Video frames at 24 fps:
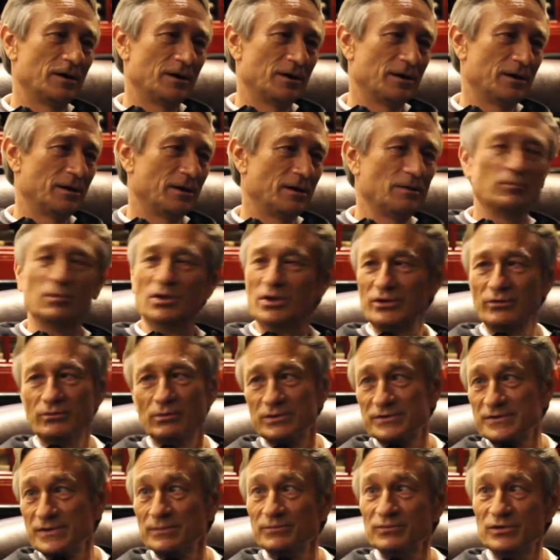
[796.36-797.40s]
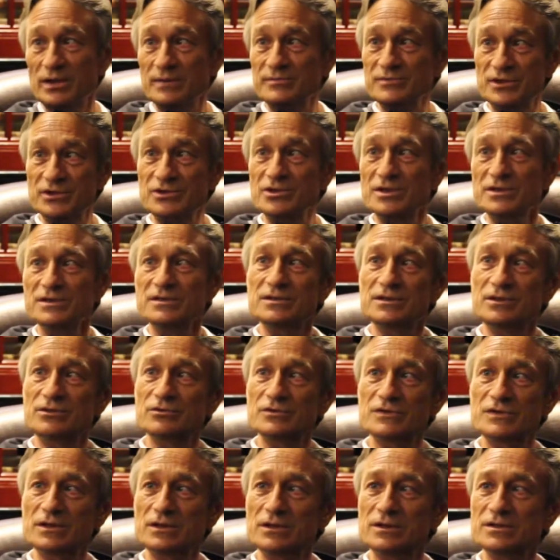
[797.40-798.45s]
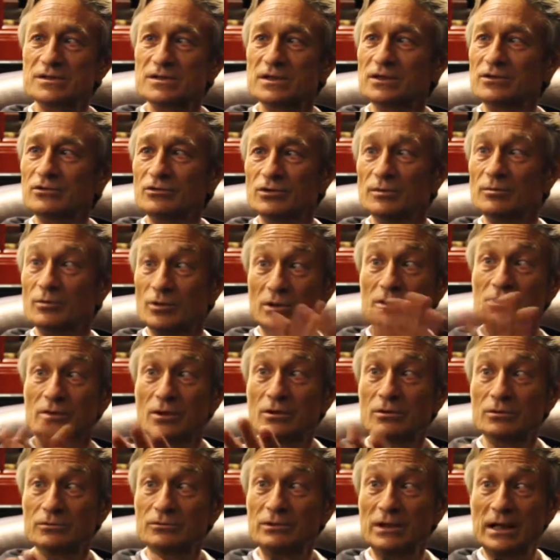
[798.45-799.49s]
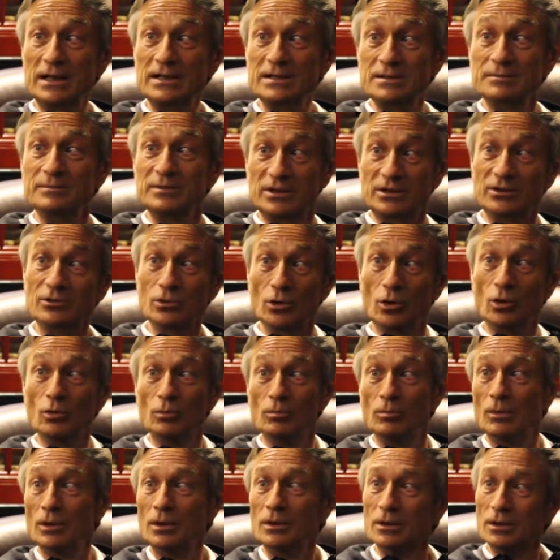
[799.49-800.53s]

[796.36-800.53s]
Uh, unbelievable. Sometimes I just need to say say to him, relax a bit and go home.